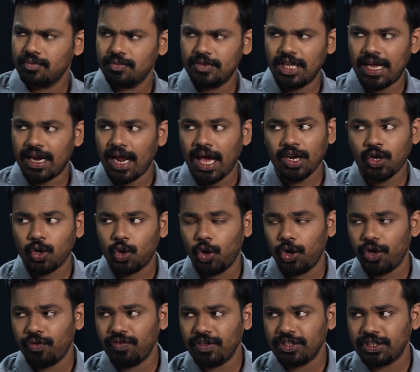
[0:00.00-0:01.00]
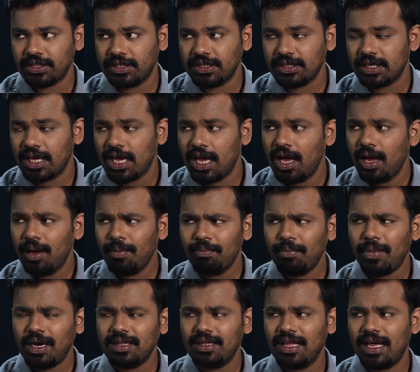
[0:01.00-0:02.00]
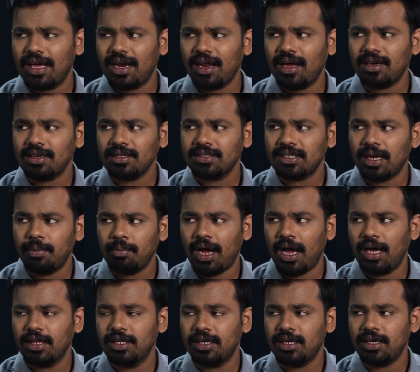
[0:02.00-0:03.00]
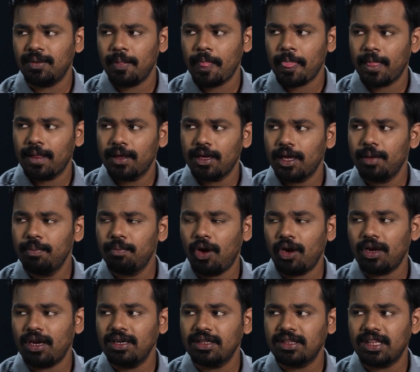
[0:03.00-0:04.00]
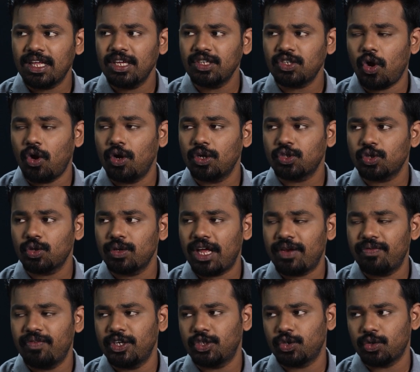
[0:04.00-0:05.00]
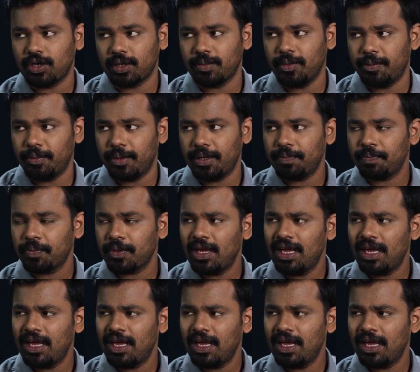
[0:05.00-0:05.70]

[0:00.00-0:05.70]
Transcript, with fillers: There are coefficients, but there are some other important things also that we should remember.